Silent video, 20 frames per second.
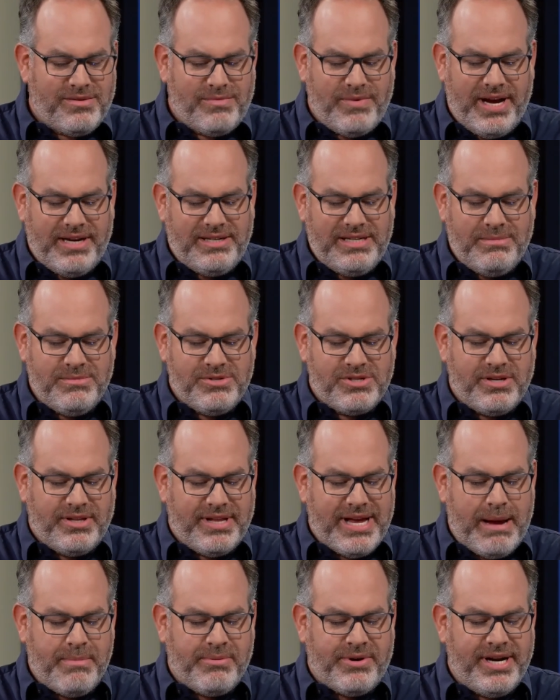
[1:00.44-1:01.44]
the way teams
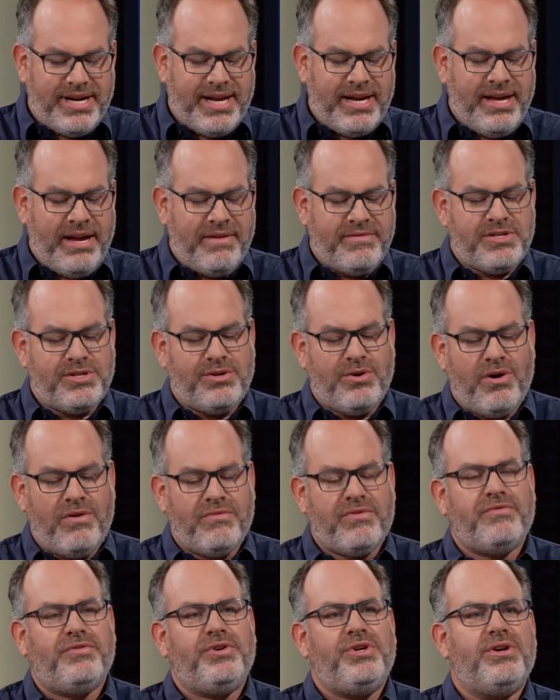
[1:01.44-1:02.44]
collaborate. Can you give us an
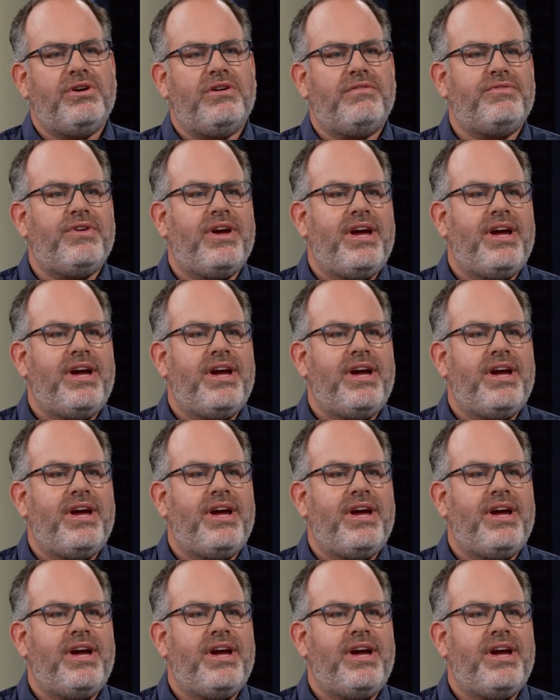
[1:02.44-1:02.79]
overview